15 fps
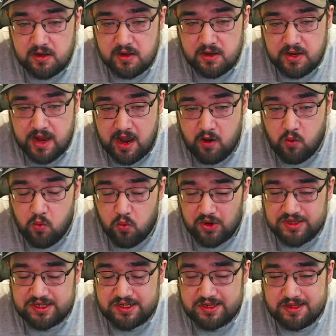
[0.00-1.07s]
Now,
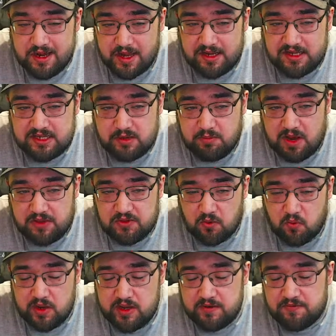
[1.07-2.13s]
what's nice about the
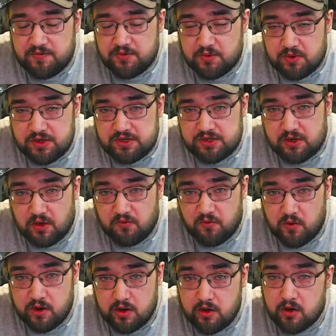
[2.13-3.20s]
Wave 3
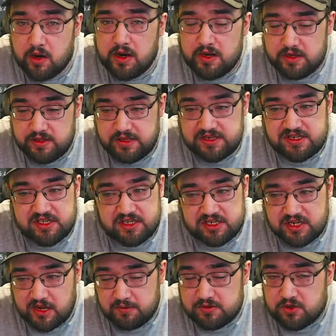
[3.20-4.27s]
software, and this is the
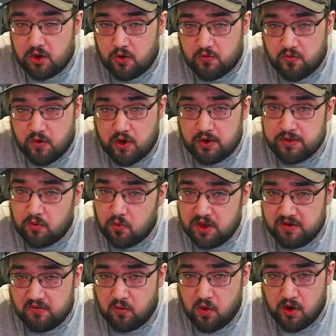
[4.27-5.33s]
same software on the
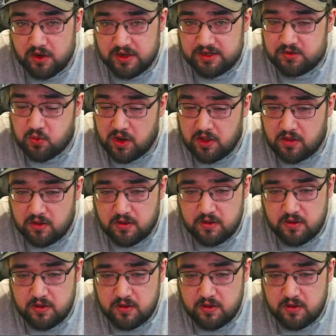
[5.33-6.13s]
Wave 1 as well,